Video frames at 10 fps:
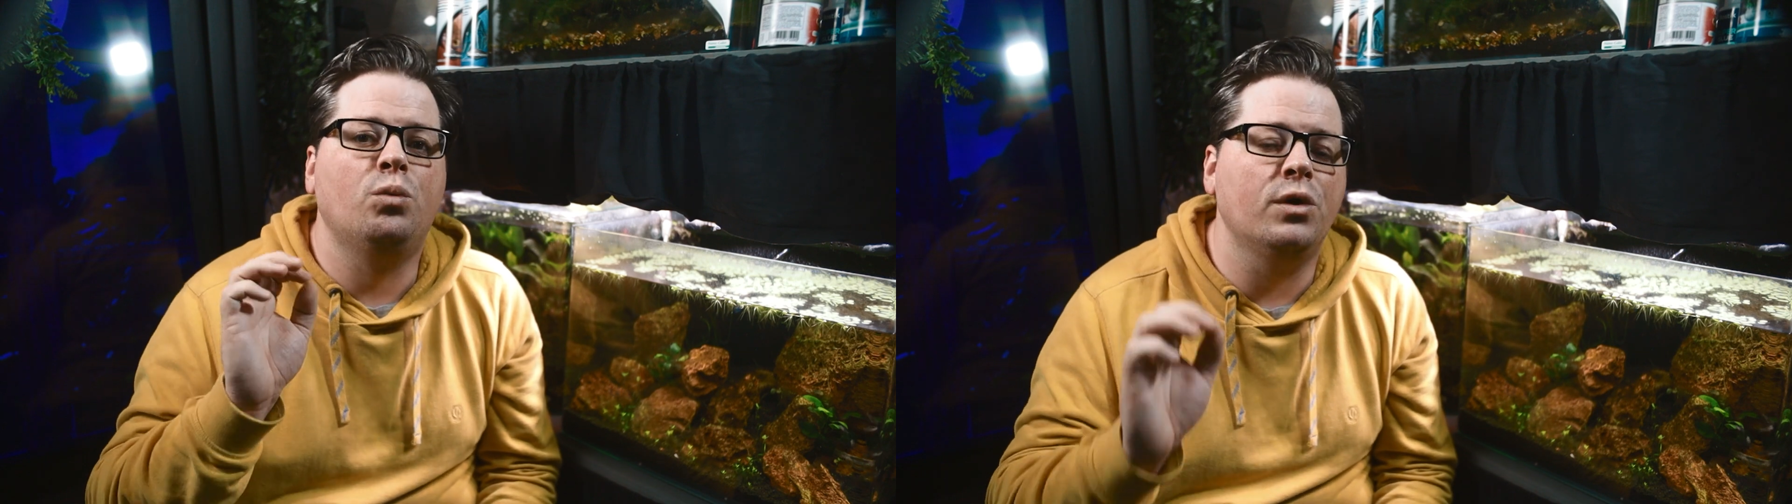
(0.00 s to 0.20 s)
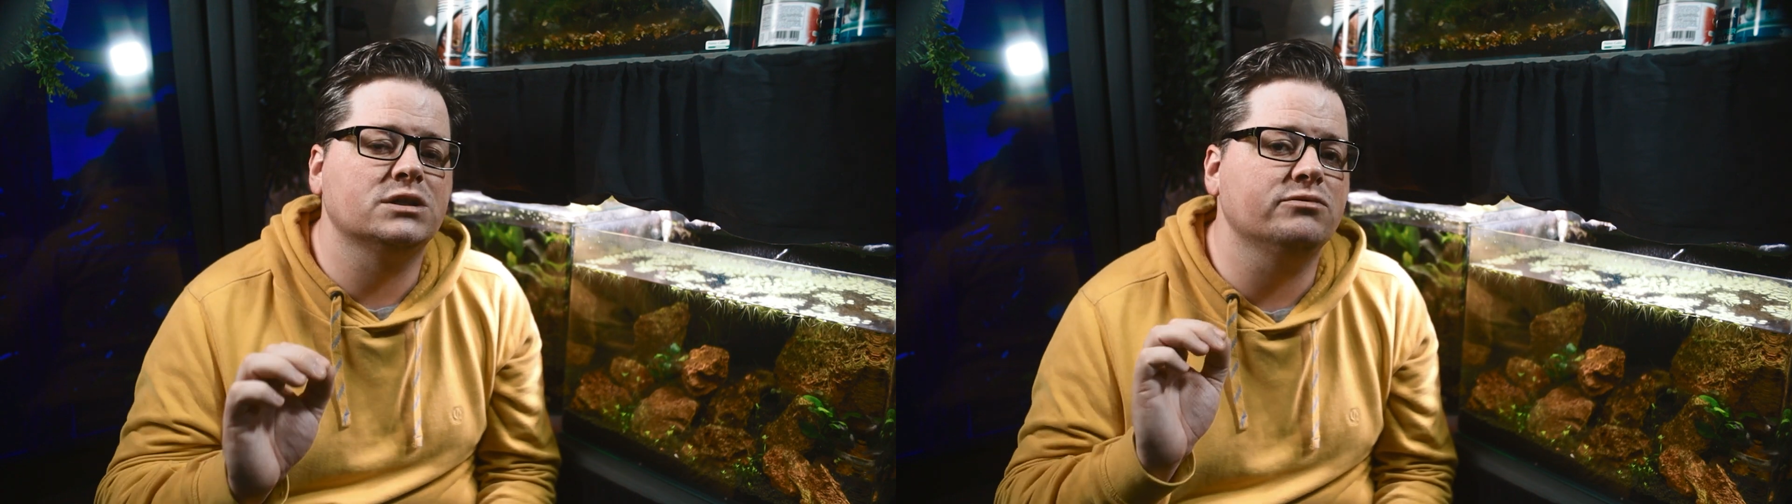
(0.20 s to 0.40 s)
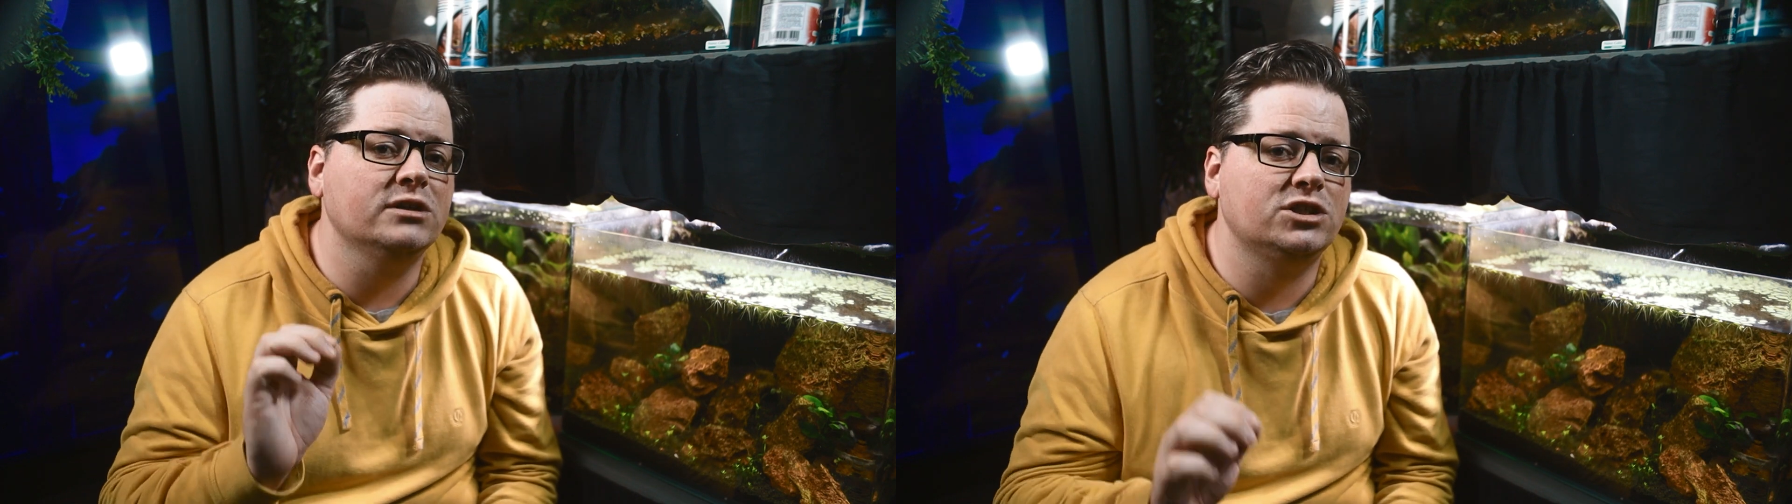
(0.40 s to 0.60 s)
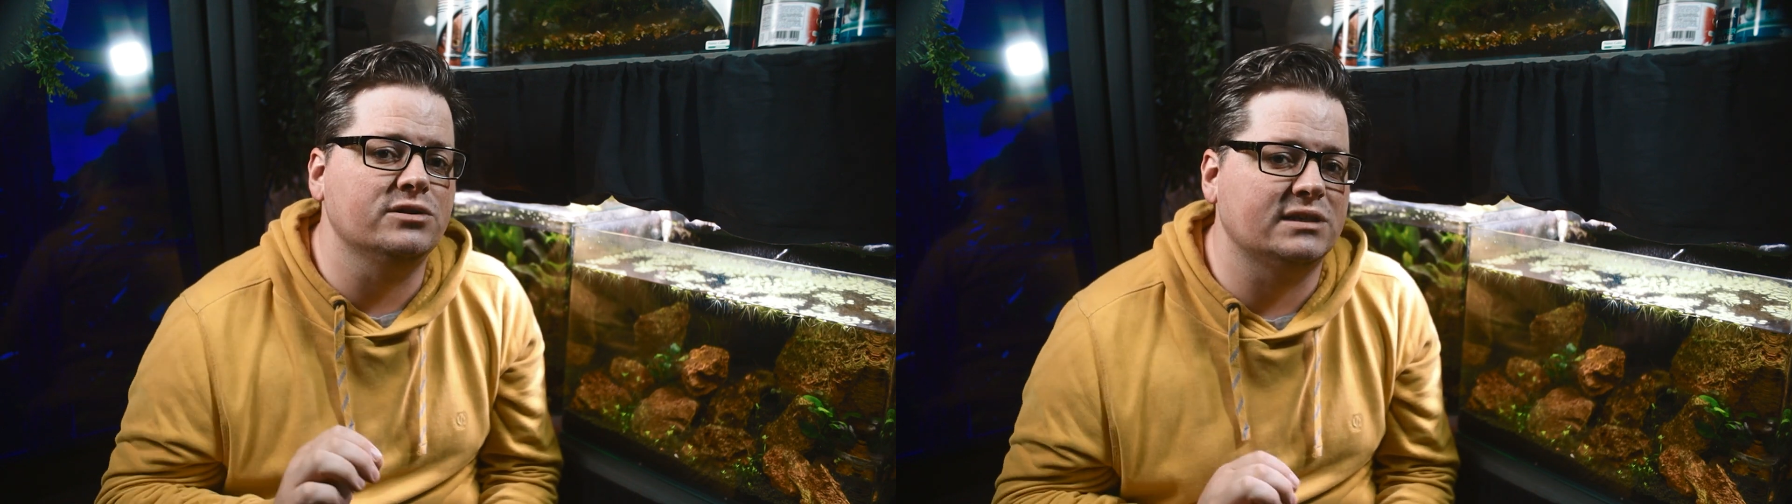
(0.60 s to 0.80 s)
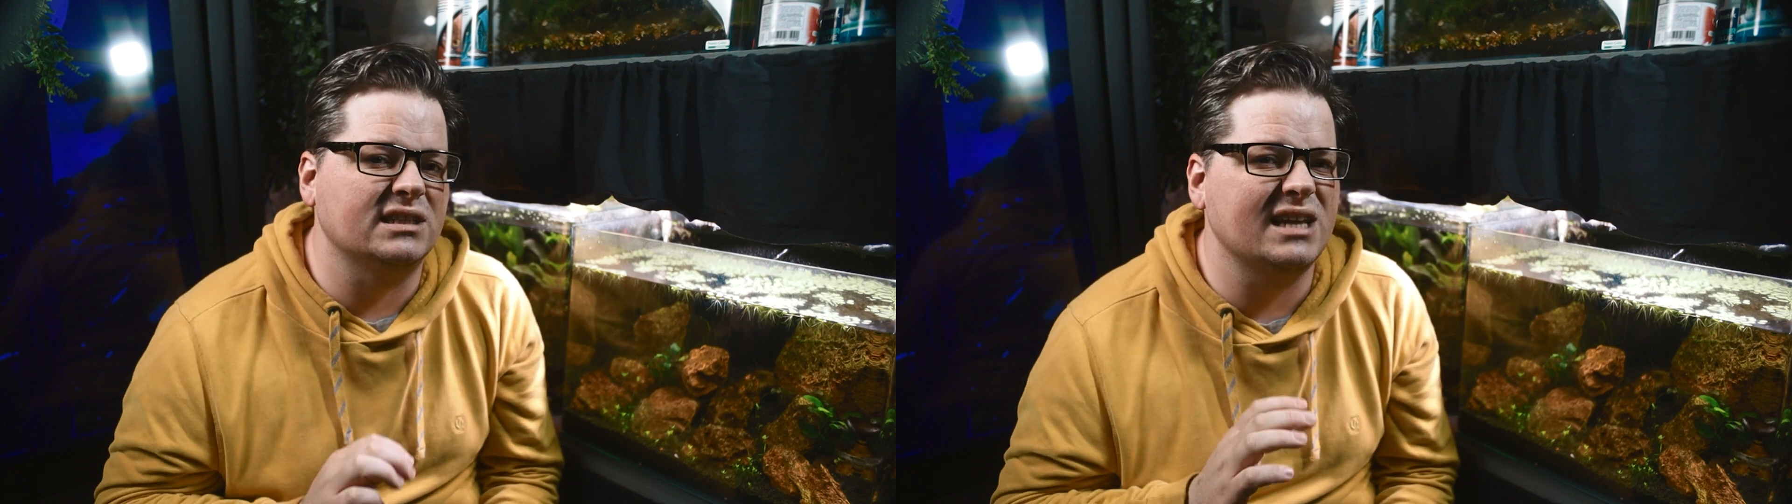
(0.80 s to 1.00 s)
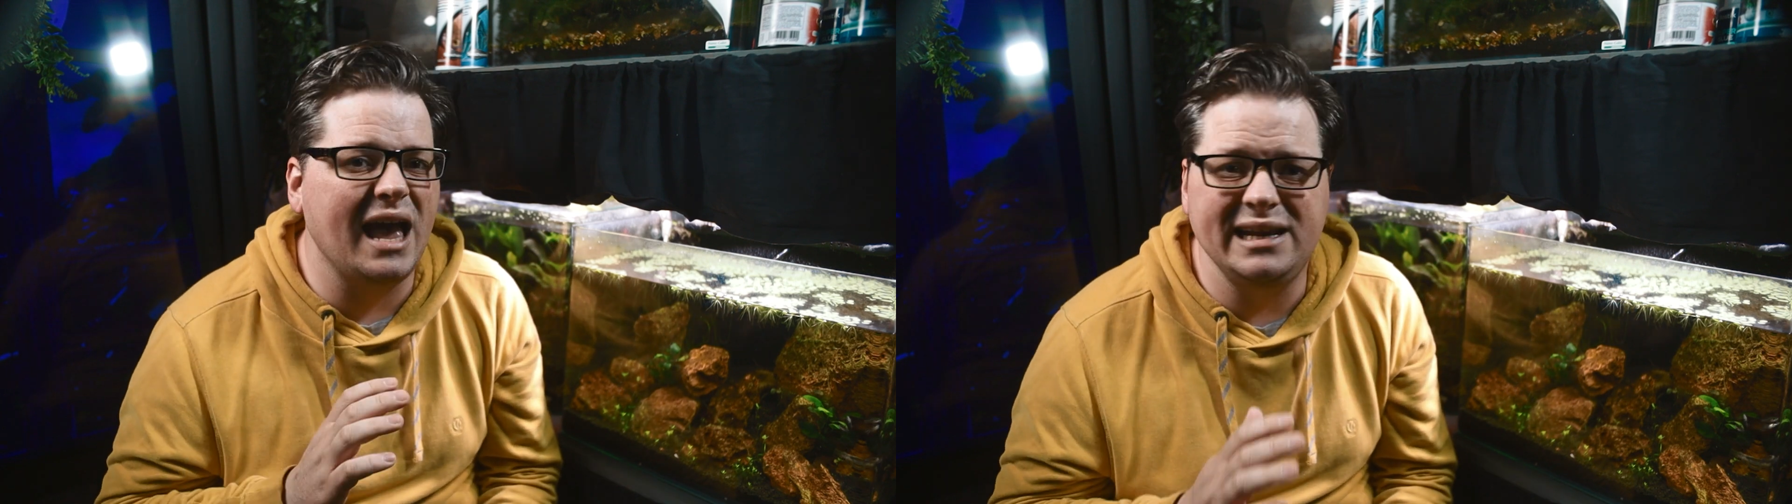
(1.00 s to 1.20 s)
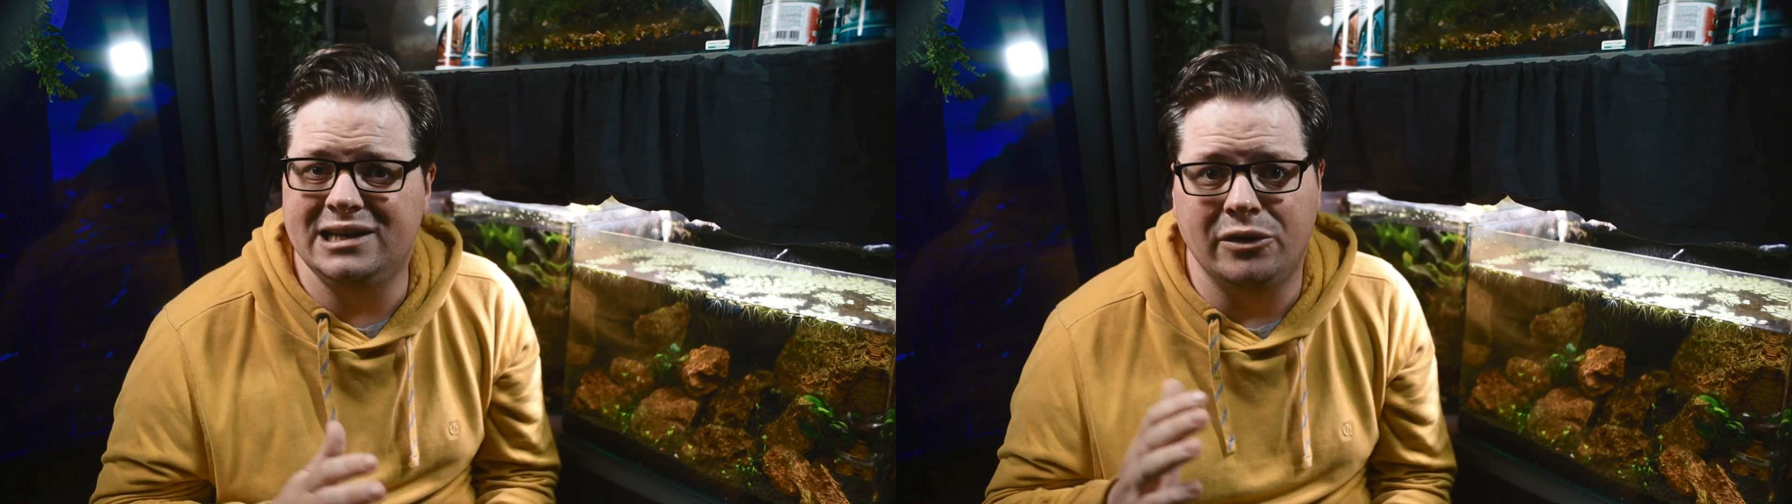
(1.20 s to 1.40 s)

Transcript: wasn't reducing to any